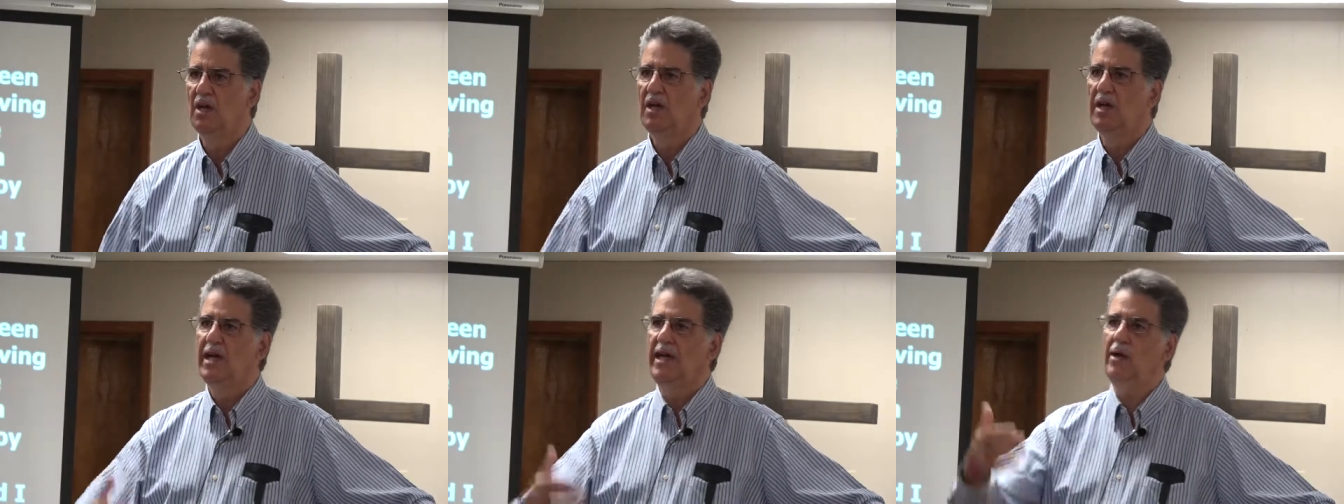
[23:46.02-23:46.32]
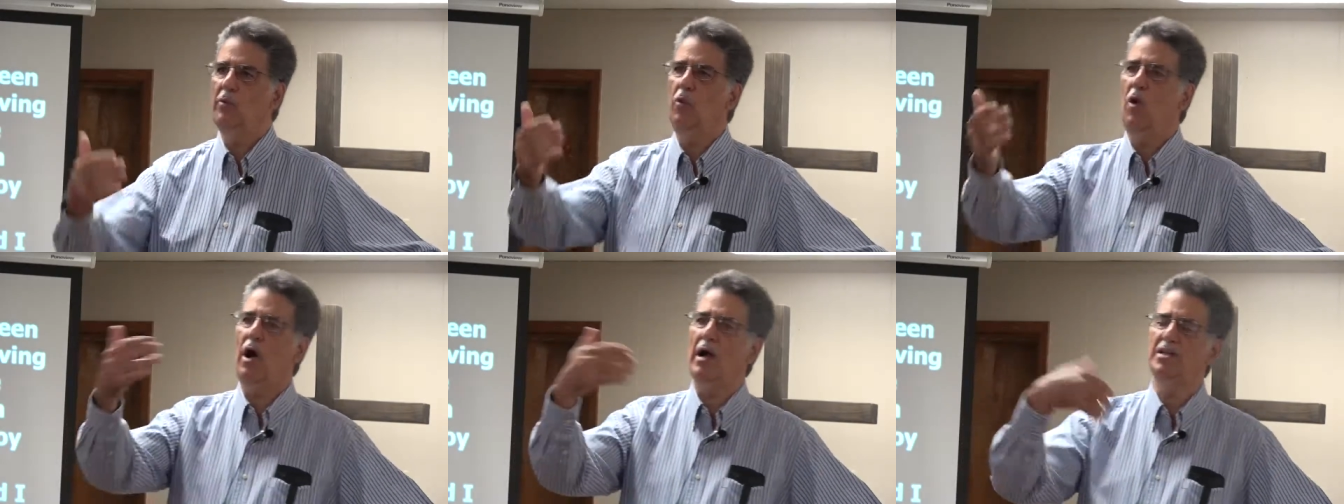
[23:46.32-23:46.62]
He
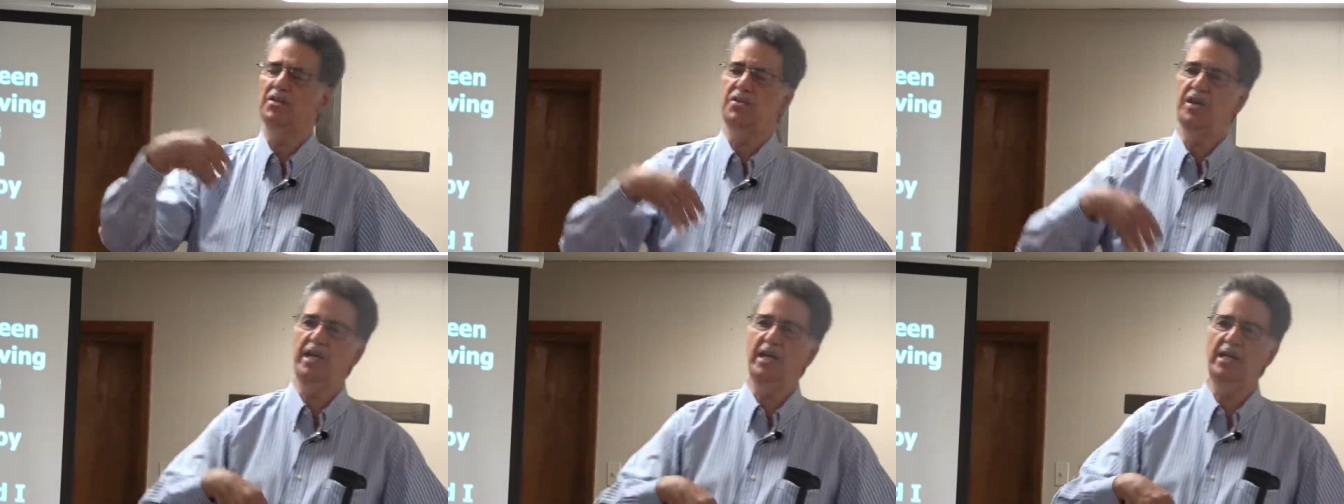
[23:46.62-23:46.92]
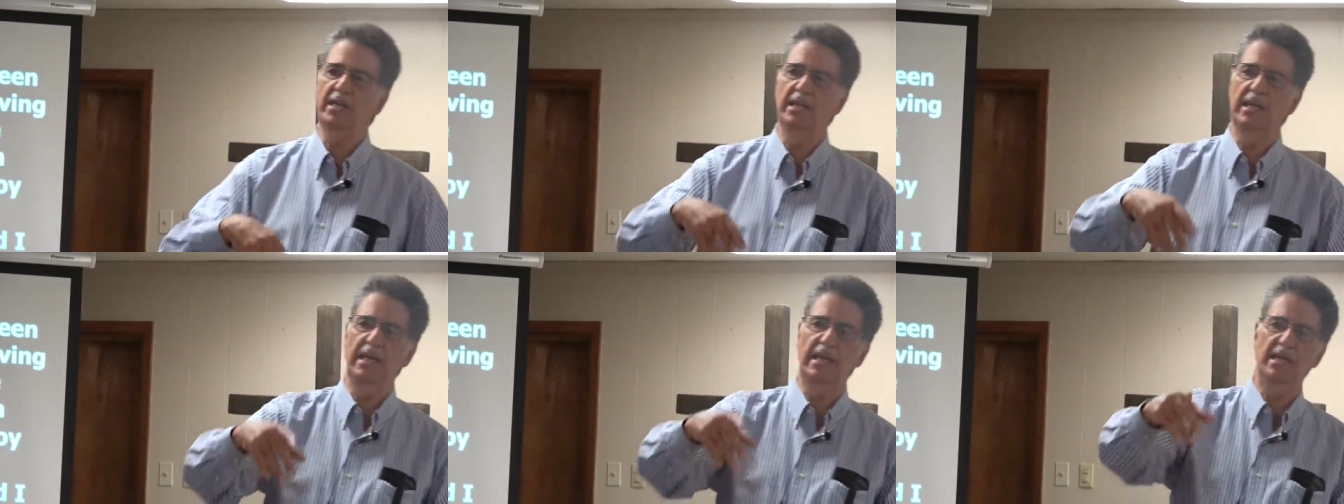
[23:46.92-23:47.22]
walks
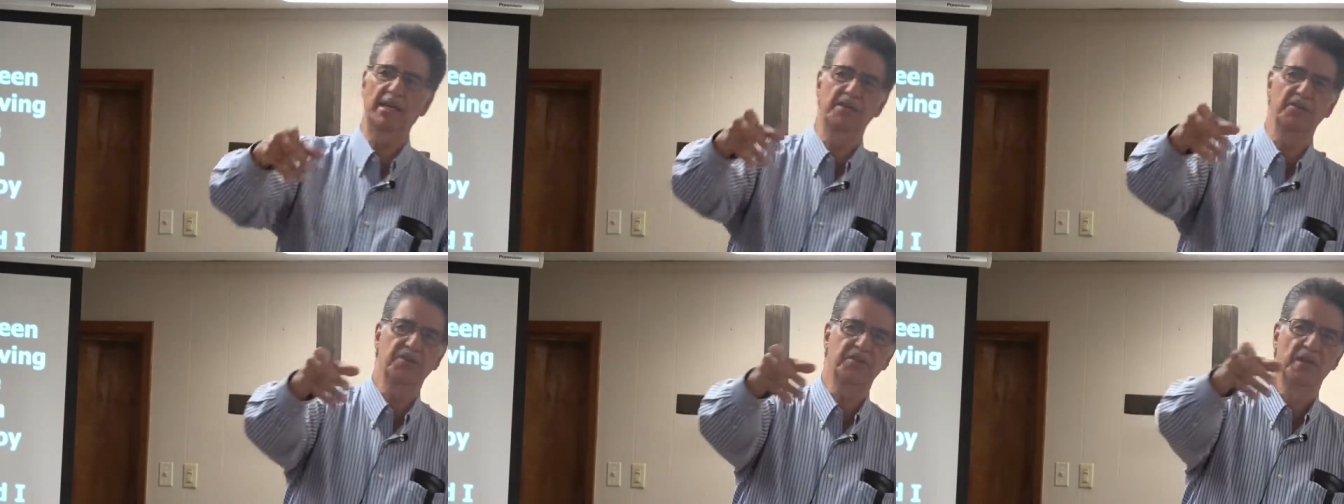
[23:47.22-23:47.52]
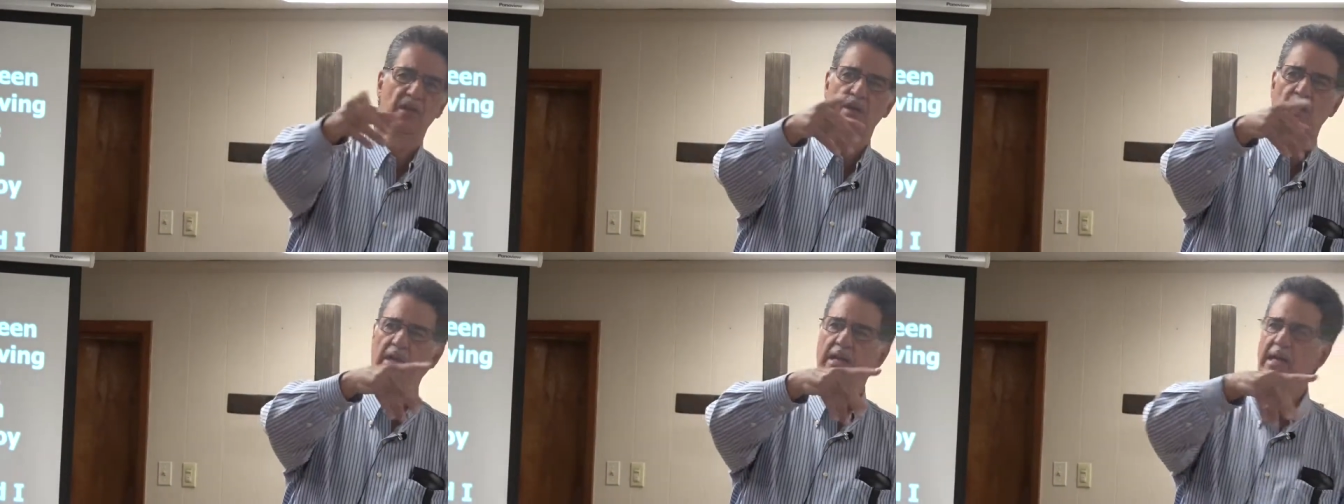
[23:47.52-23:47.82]
in, he is
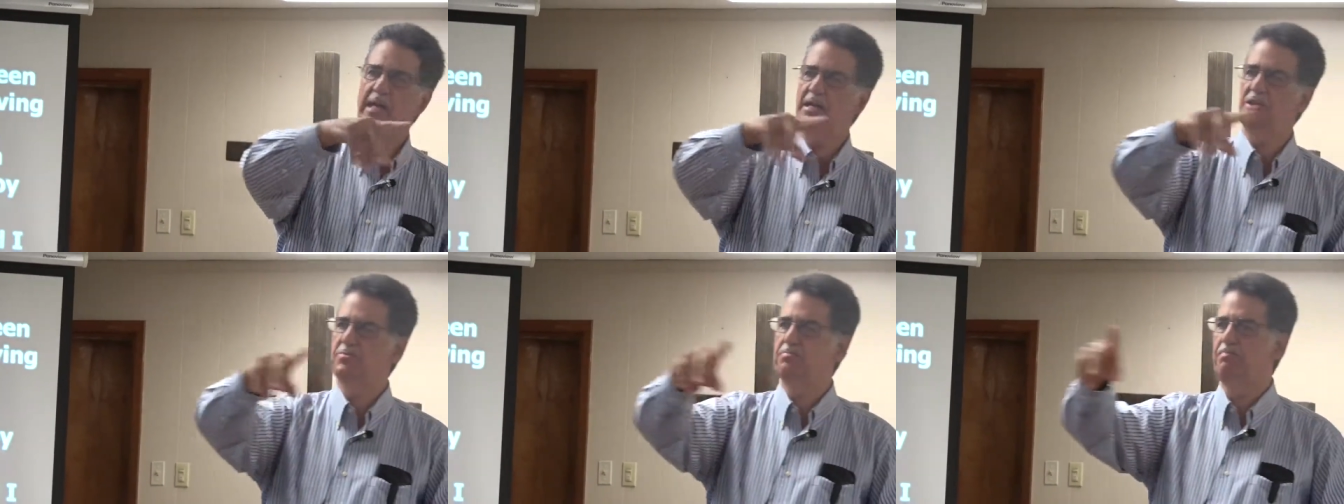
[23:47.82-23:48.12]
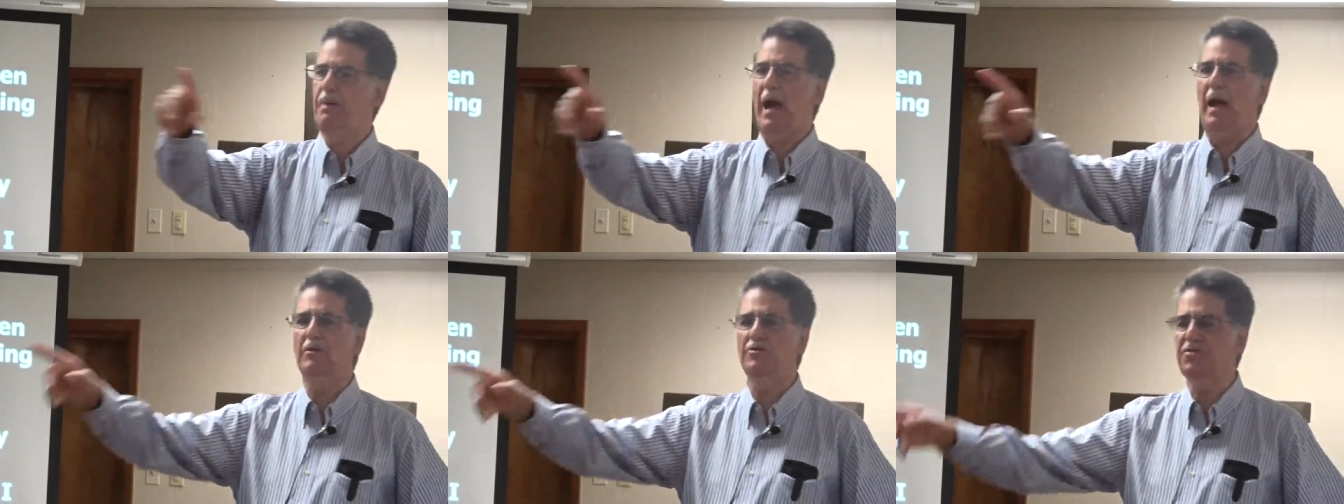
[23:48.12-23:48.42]
he is
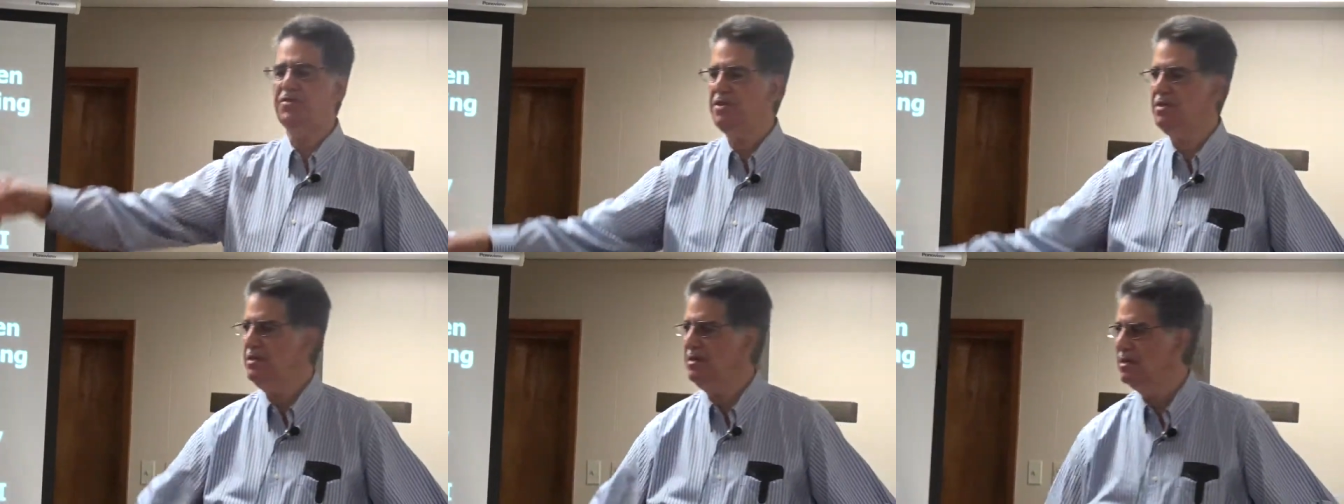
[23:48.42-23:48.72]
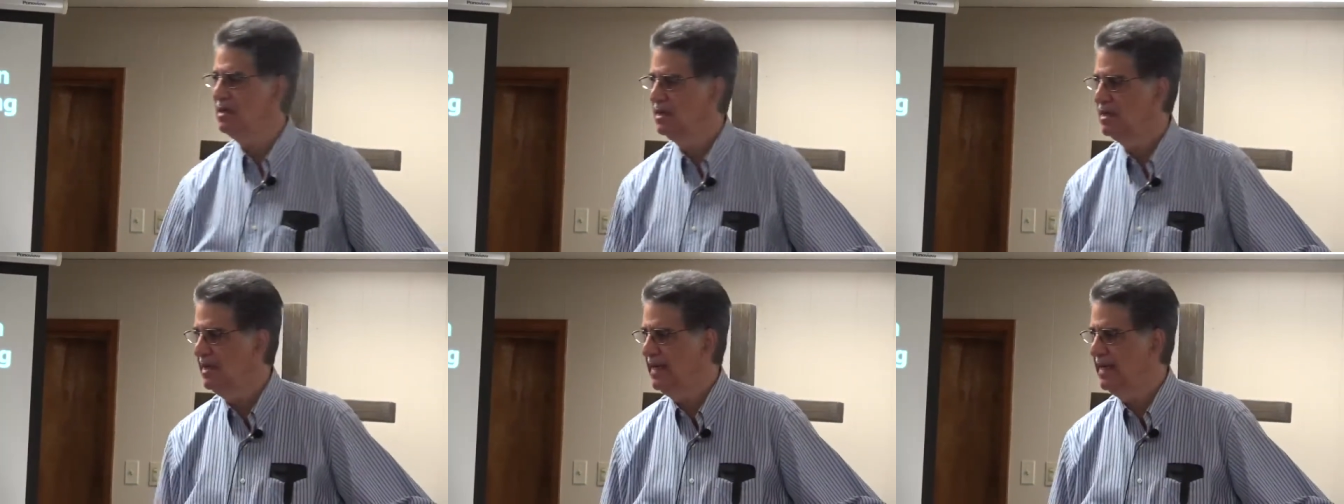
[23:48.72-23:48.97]
bouncing.